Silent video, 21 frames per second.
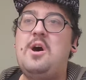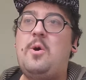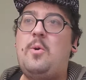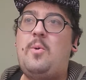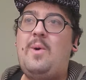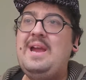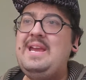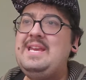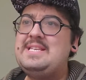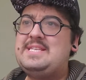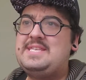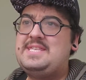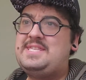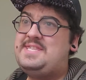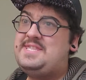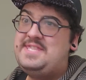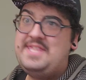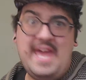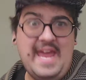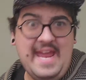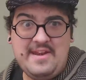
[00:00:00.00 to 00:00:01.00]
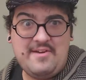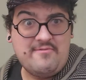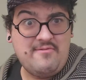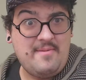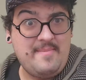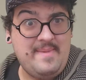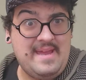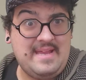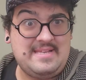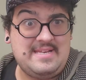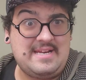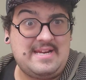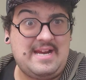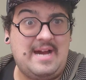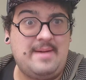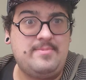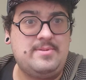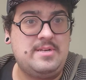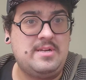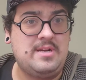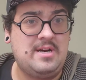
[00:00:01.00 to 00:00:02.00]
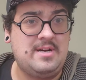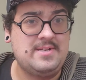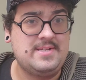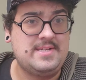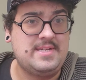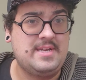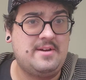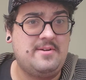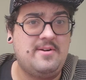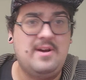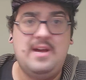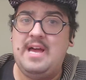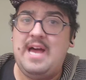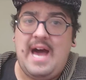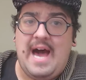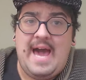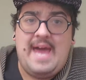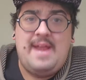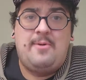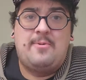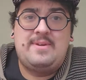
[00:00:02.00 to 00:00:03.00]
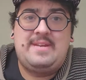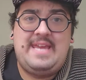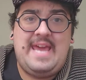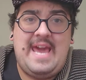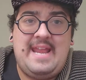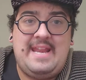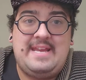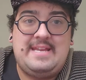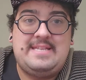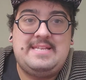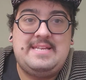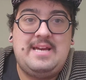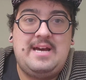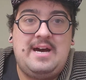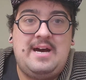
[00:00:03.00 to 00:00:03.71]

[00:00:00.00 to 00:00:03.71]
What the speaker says: Why is Thane a romantic option? Also, I don't get it.